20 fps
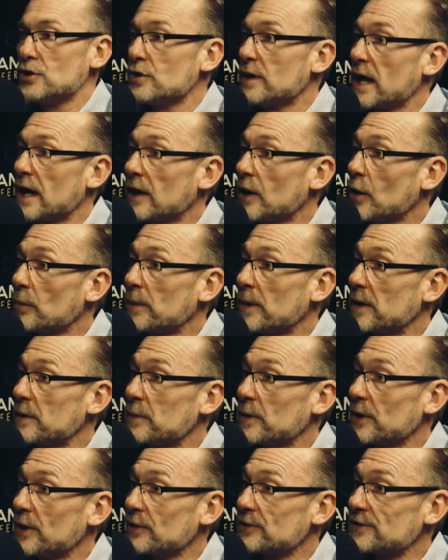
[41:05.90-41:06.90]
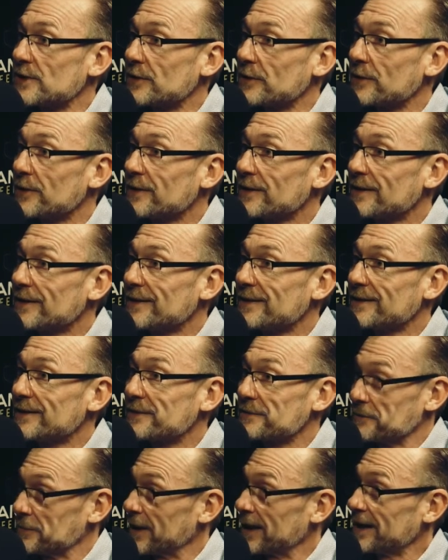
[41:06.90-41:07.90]
you can't help anybody else either. Right.
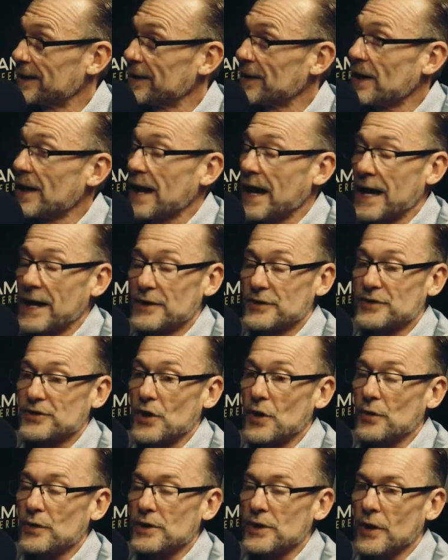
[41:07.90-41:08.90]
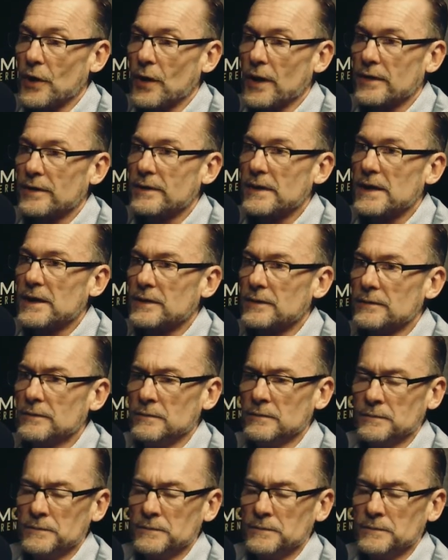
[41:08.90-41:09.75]
Right. And so, you know, I think